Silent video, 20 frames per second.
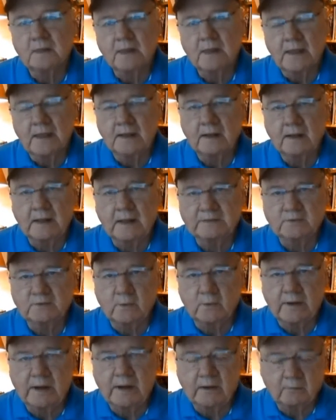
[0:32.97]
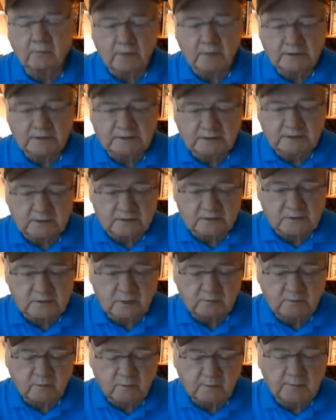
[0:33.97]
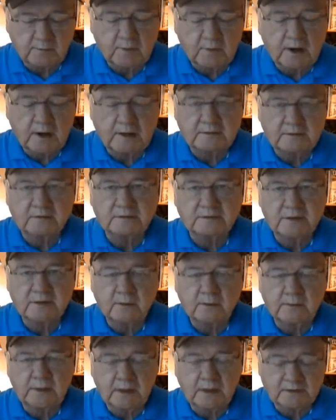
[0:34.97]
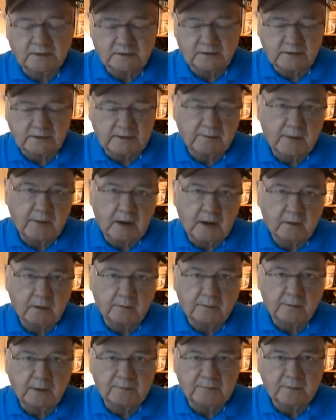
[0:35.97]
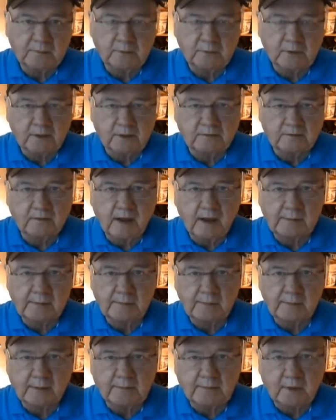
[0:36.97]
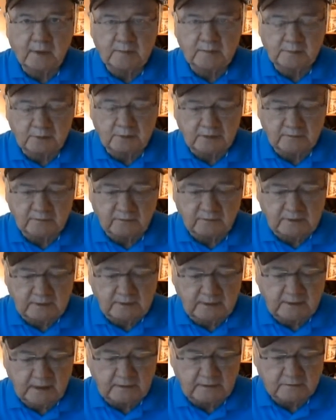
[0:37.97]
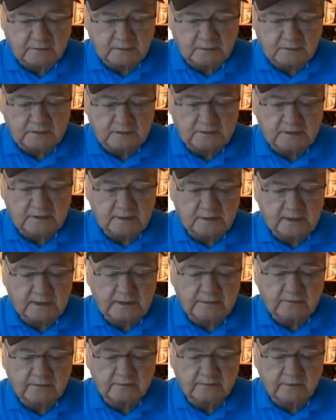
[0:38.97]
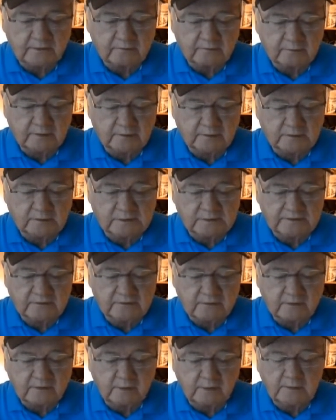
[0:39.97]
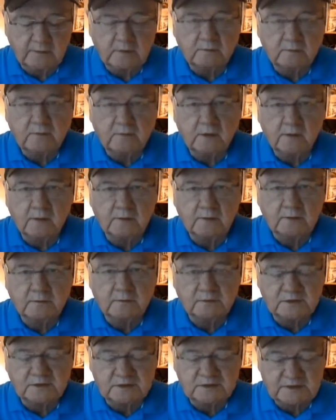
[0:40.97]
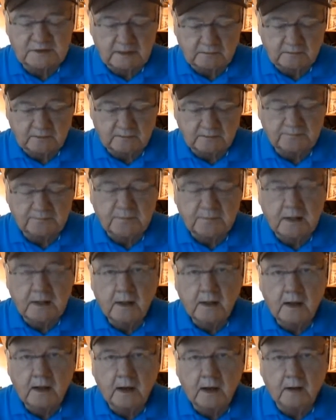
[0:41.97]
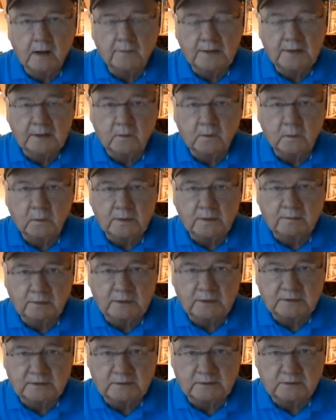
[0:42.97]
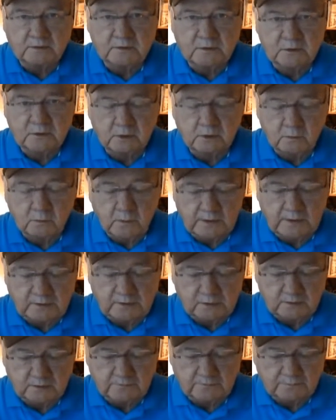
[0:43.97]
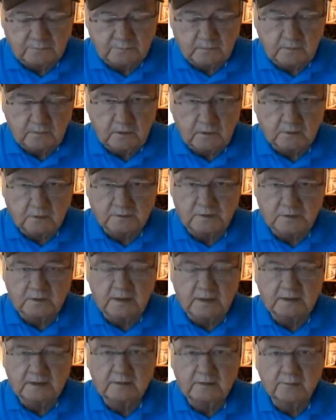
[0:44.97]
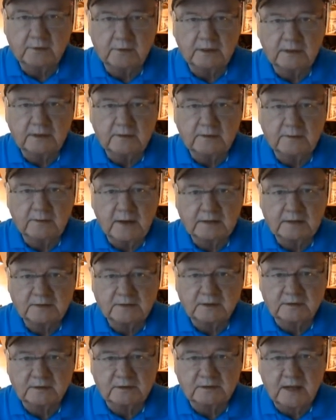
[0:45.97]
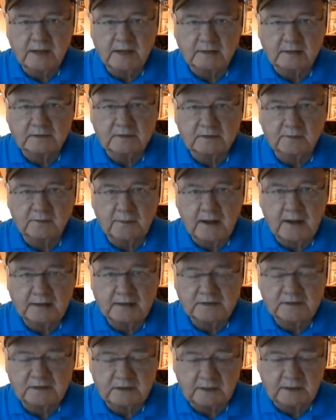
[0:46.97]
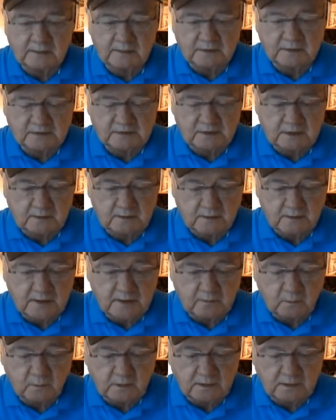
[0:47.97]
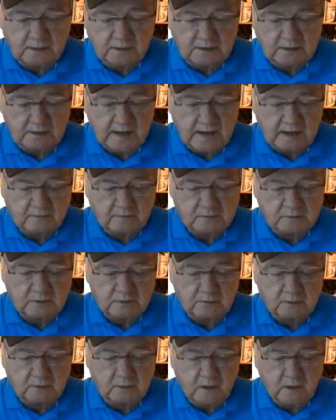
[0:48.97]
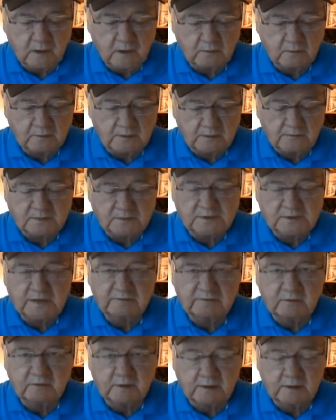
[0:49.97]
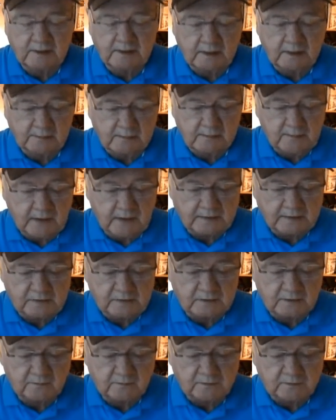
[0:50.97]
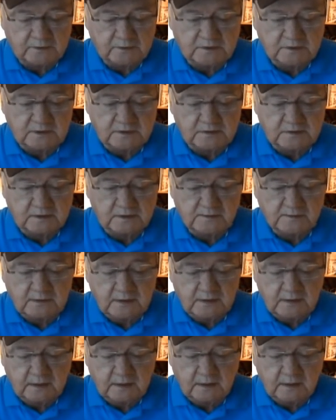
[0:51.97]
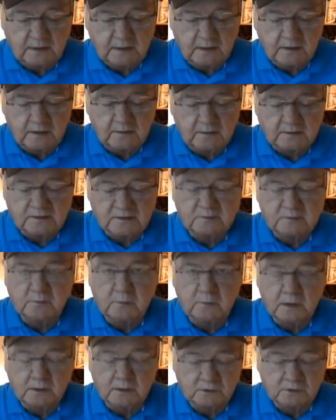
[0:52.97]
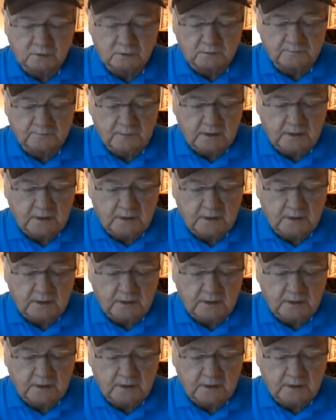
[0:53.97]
analyze Greyhound racing, and the software product has helped me isolate a power pup to put on top of my multiple entry contenders list. And on this entry, number 7, WW Seldom, I'll make a win place and show wager. I also like to play the box exotics, the box gimmicks here at Wheeling Down. So along with number 7 tonight, I'll be boxing number 6, Cahillus Marshall,